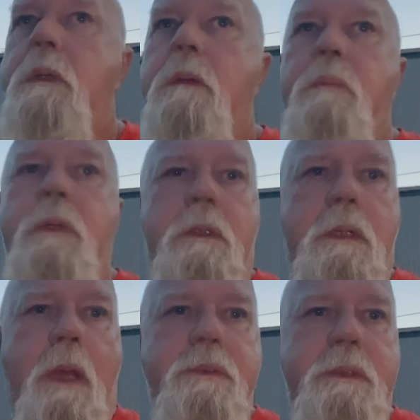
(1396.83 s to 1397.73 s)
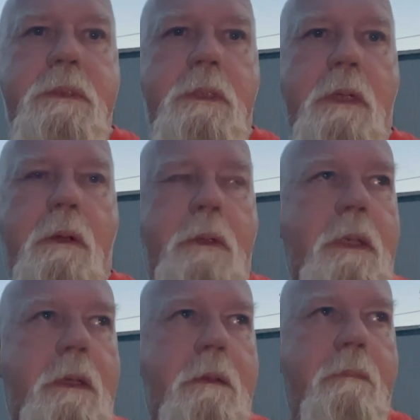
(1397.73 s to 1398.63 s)
put the Thompson seal on
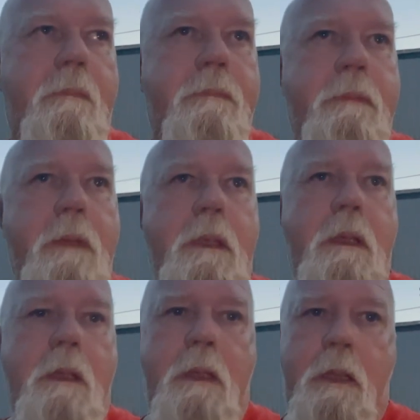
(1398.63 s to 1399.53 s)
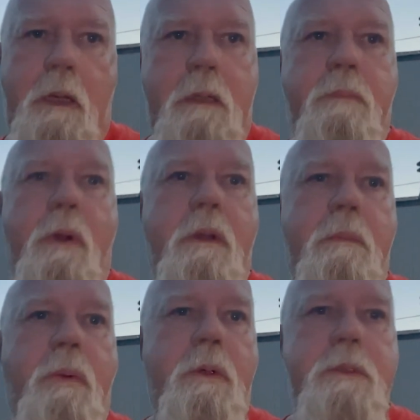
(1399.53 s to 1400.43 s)
it, and that part of the
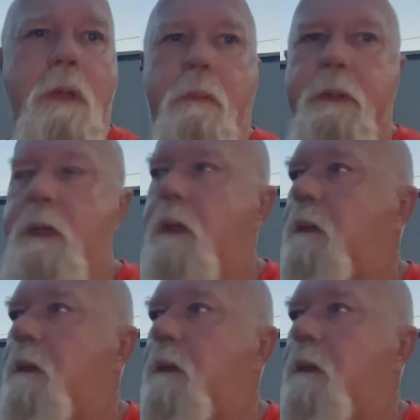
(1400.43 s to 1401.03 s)
porch will all be done.